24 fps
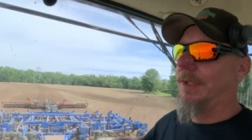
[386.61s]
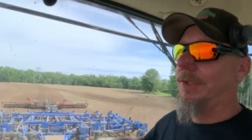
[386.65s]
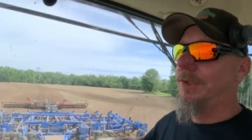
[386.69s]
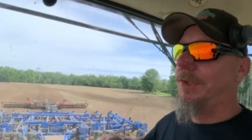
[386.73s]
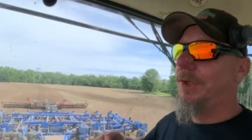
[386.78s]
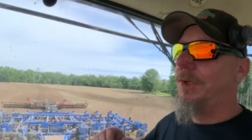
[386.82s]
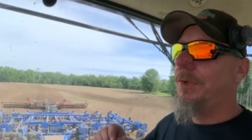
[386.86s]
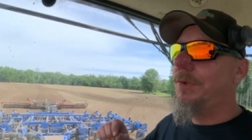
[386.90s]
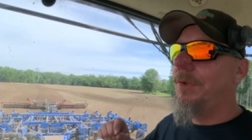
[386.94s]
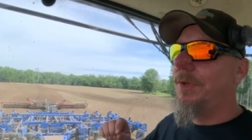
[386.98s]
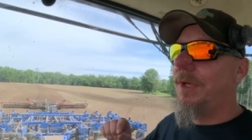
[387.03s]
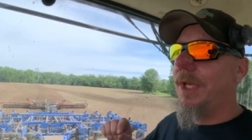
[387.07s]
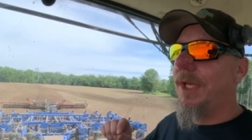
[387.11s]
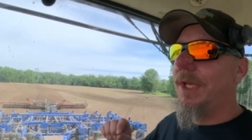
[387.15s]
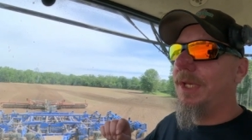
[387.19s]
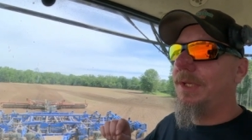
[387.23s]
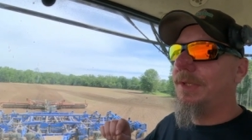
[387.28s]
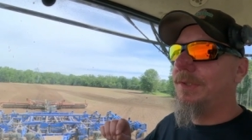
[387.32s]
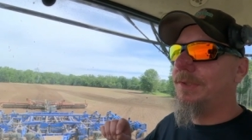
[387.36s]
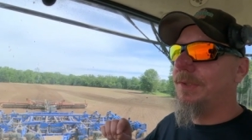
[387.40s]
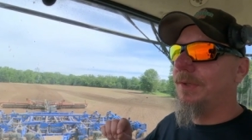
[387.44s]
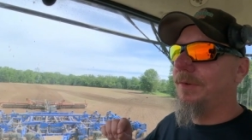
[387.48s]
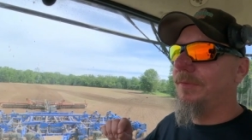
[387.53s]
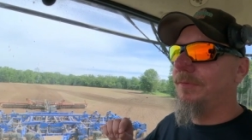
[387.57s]
2
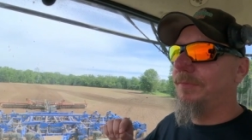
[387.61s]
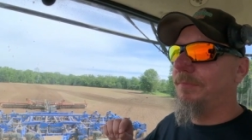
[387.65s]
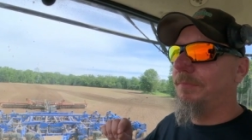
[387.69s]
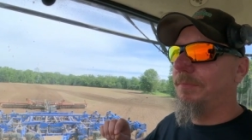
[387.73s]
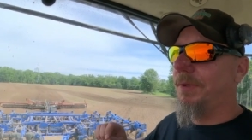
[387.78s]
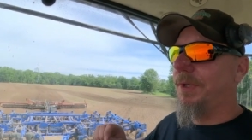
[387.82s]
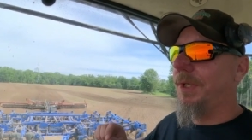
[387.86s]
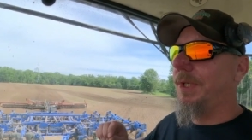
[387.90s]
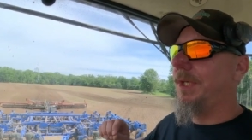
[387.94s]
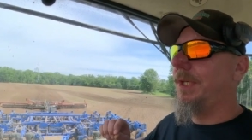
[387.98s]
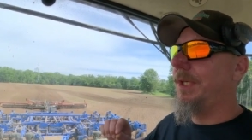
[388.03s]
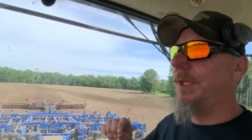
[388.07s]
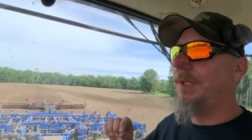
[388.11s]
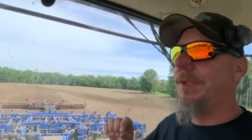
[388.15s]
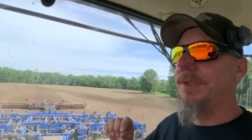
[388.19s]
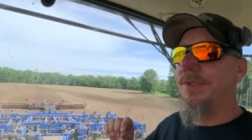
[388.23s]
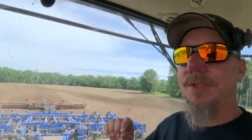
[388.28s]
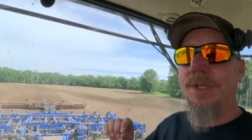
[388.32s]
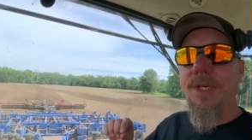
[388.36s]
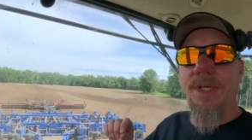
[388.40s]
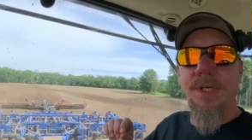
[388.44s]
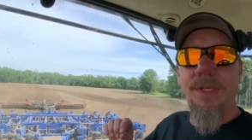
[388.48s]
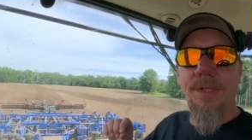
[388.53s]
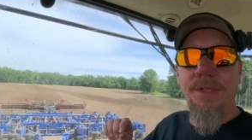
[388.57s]
days of breeze
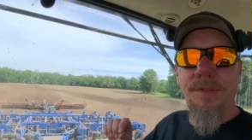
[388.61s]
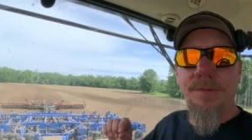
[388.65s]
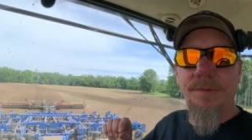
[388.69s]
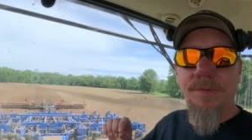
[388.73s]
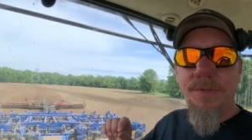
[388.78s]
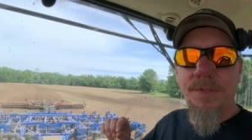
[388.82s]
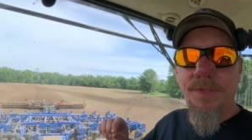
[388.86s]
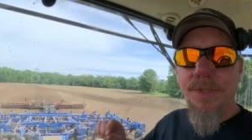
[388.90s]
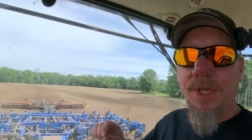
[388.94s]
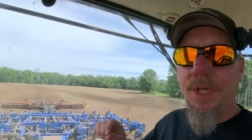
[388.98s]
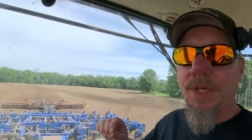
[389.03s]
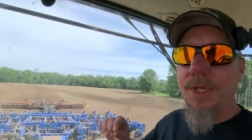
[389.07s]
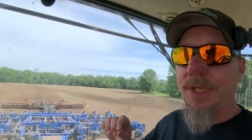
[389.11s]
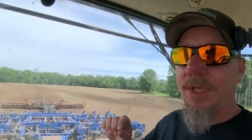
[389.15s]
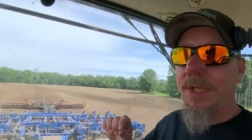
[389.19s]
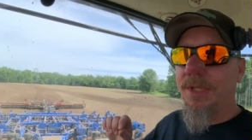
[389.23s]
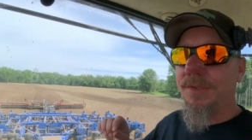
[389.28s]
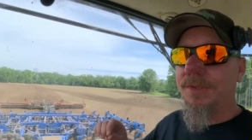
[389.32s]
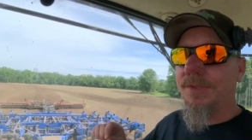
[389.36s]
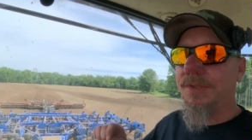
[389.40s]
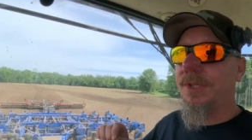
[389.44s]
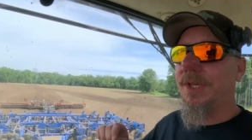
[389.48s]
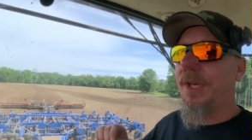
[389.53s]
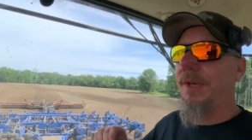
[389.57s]
and sunny
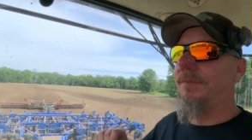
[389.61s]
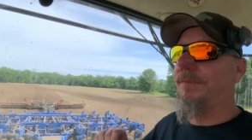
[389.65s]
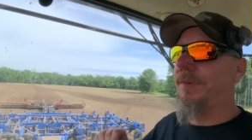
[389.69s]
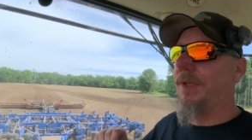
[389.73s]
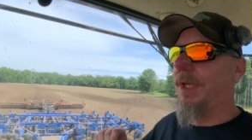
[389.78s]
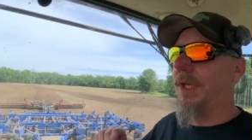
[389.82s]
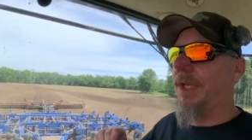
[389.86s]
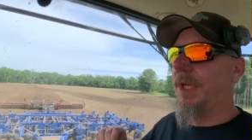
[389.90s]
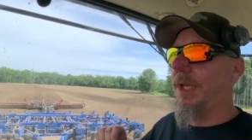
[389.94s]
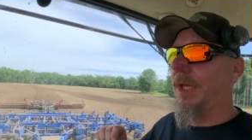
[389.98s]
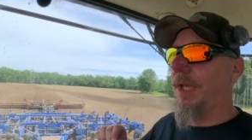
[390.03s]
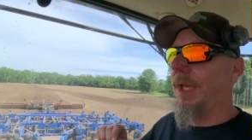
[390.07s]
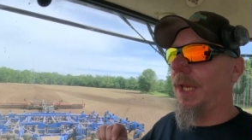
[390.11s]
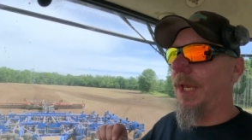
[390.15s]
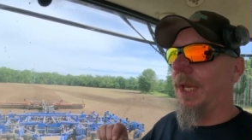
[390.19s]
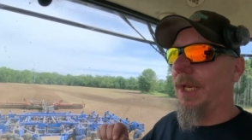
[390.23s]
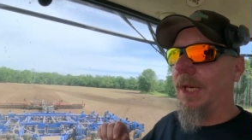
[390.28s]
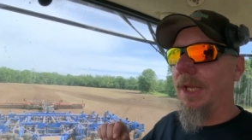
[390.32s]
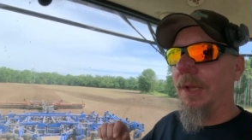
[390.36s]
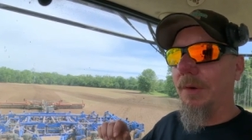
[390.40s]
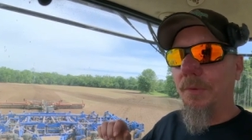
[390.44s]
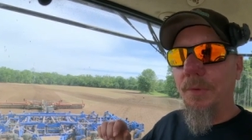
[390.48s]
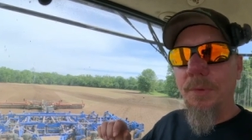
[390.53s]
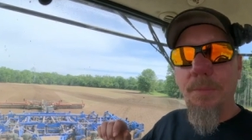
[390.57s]
and 70, and
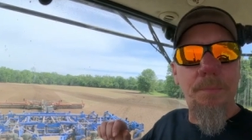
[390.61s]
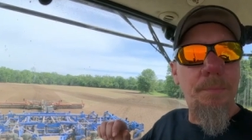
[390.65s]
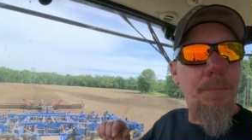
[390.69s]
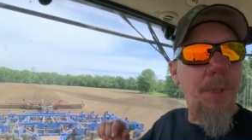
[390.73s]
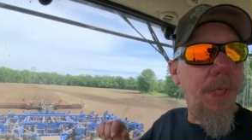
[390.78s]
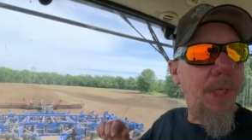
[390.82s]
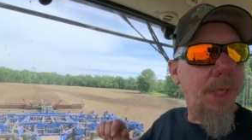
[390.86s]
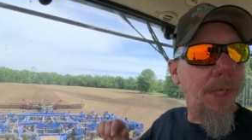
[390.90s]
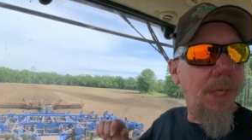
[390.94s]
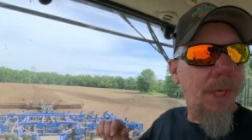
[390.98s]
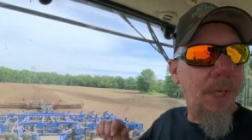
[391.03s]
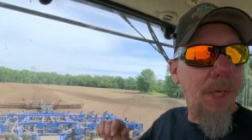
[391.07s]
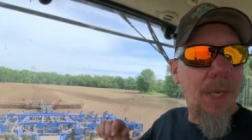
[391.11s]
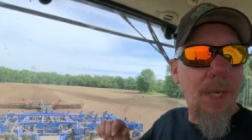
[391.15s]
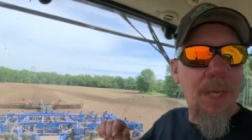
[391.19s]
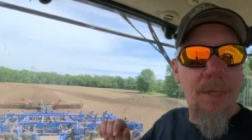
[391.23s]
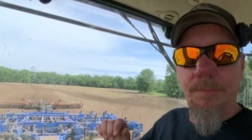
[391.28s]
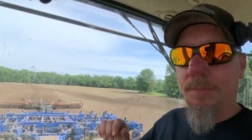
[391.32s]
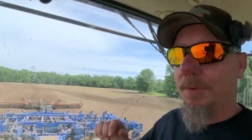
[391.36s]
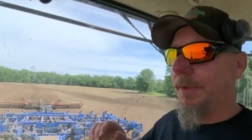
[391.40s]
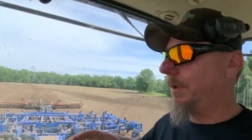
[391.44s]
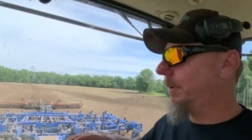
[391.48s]
it would be able